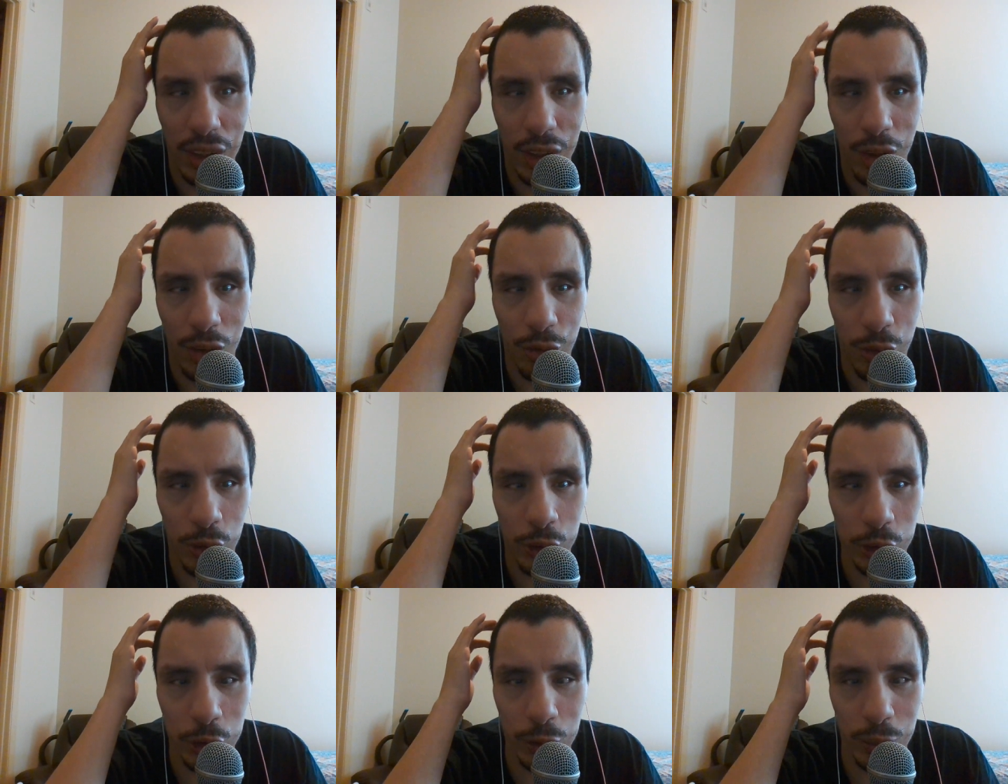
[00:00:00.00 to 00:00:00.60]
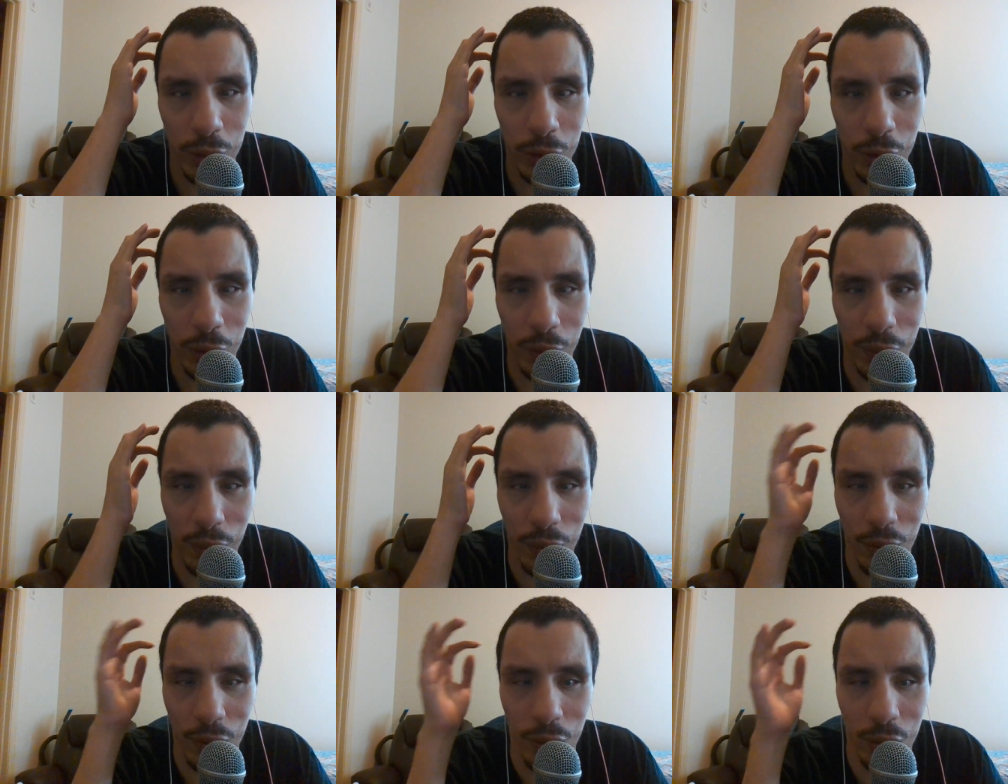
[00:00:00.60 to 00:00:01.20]
First of all,
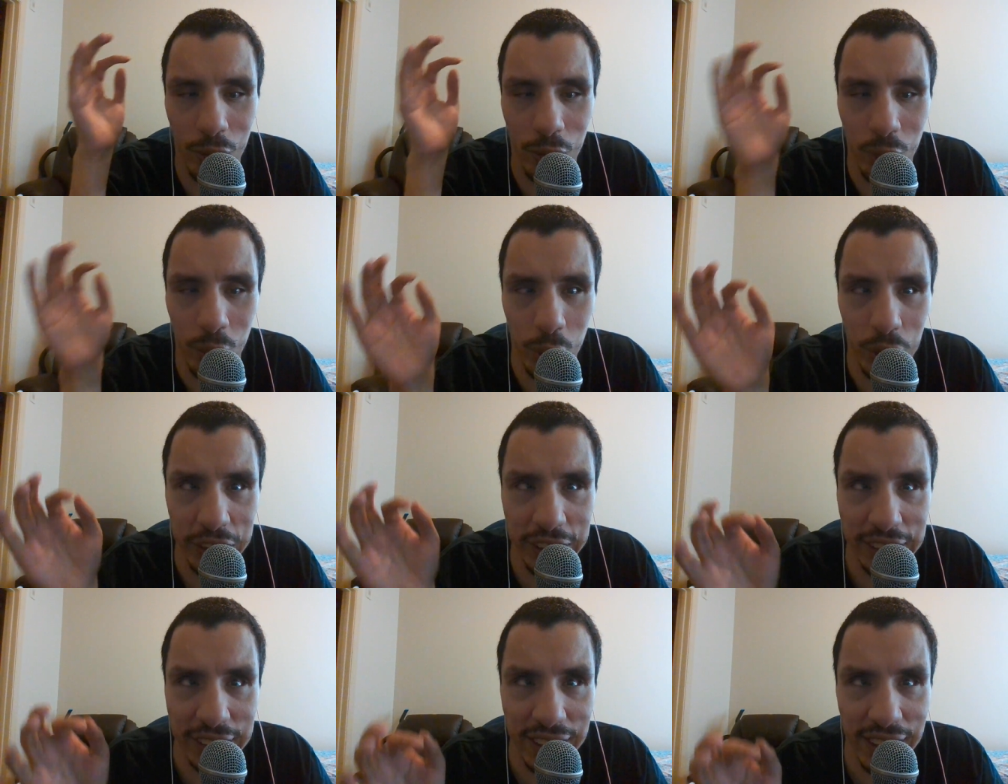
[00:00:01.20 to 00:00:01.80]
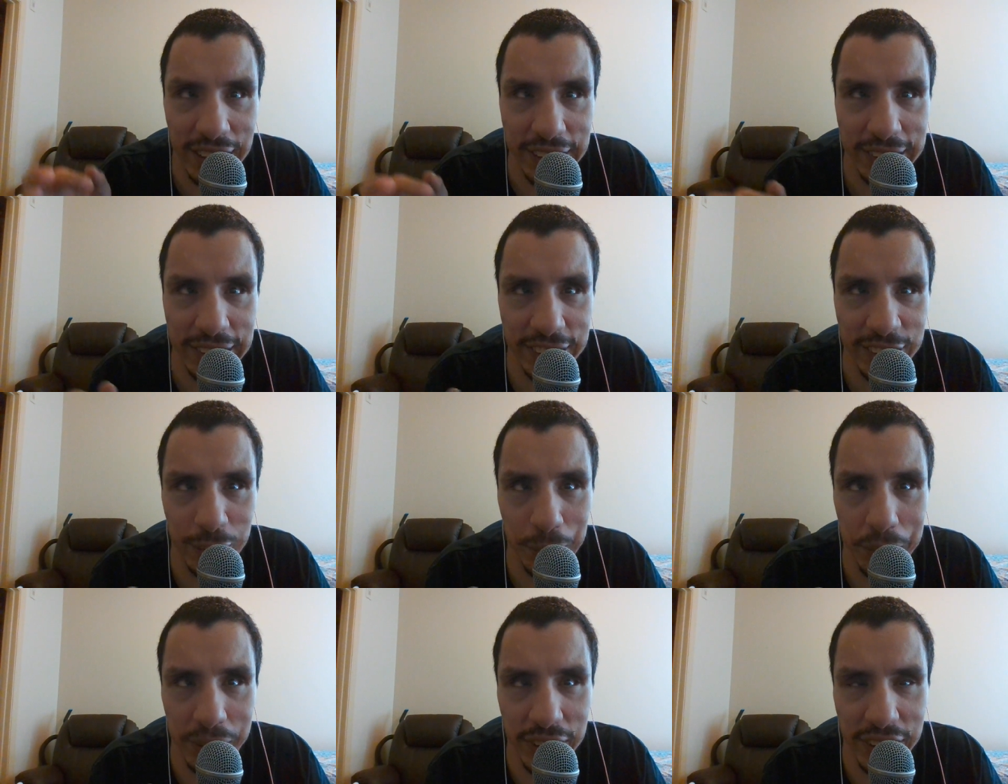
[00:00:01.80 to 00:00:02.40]
what's
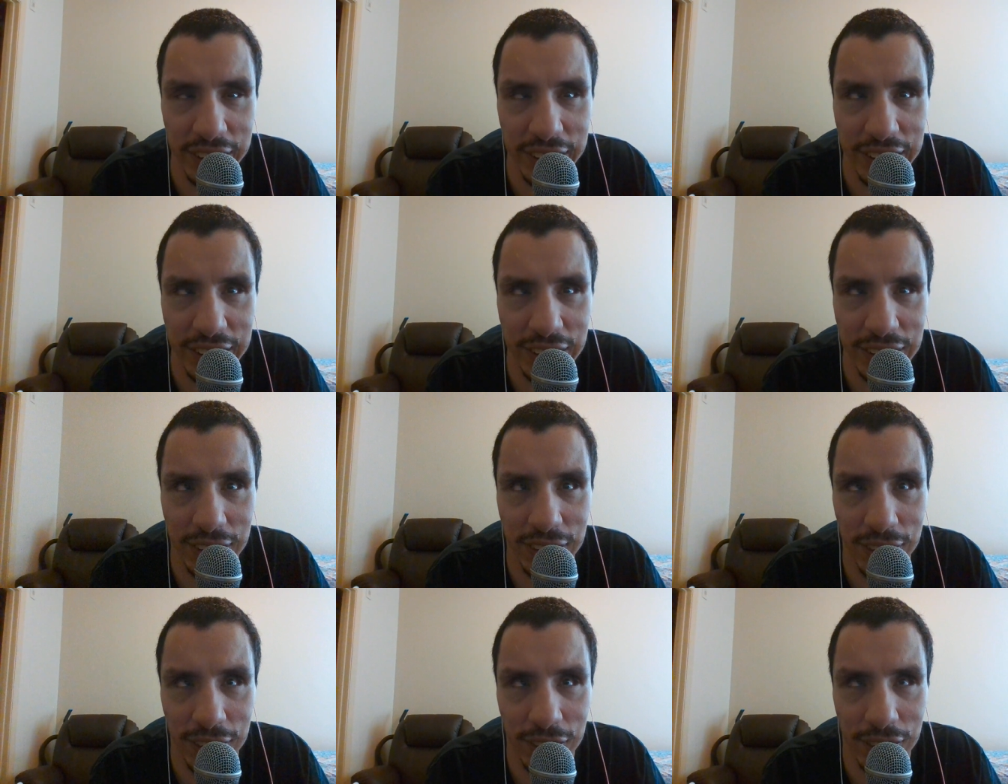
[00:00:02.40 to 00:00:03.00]
accessibility,